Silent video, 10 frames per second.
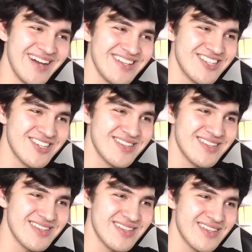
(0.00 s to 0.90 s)

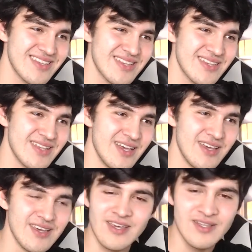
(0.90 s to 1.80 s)
Just
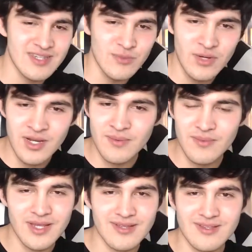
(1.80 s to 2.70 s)
hit someone up,
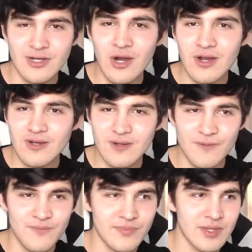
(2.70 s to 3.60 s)
like, talk,
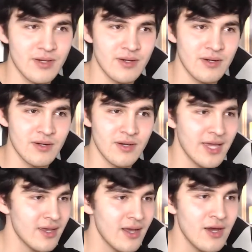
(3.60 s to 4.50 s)

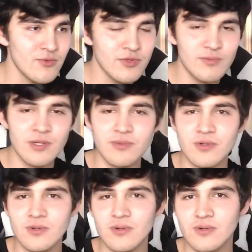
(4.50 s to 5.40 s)
hang out with
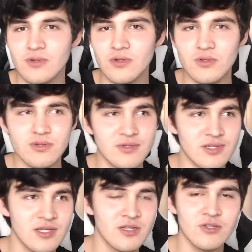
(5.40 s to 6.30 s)
people,
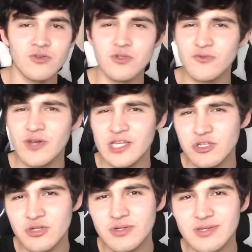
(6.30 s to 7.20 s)
seek new
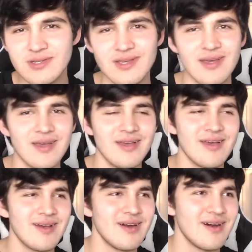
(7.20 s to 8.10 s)
adventures,
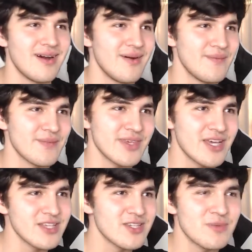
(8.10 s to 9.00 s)

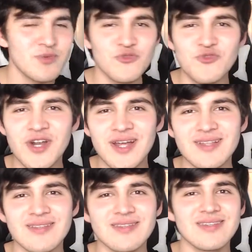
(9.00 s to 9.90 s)
get some new
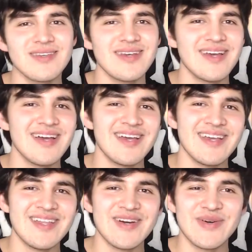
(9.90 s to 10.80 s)
friends,
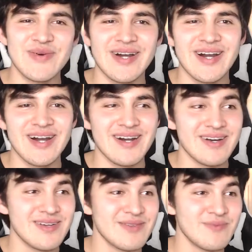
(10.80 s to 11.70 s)
you know,
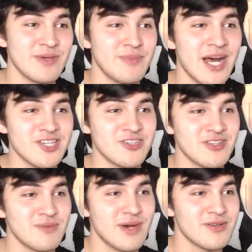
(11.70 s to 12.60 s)
be
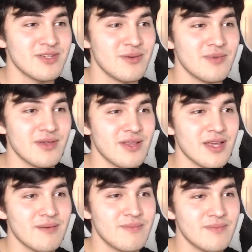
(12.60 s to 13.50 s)
passionate about something,
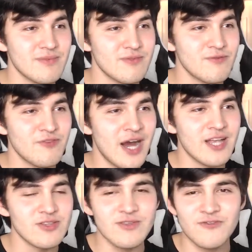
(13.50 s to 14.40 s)
like
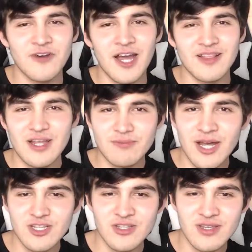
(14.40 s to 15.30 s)
find that
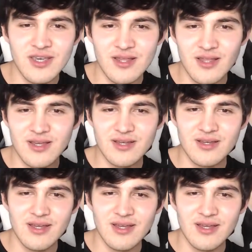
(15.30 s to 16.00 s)
passion again, like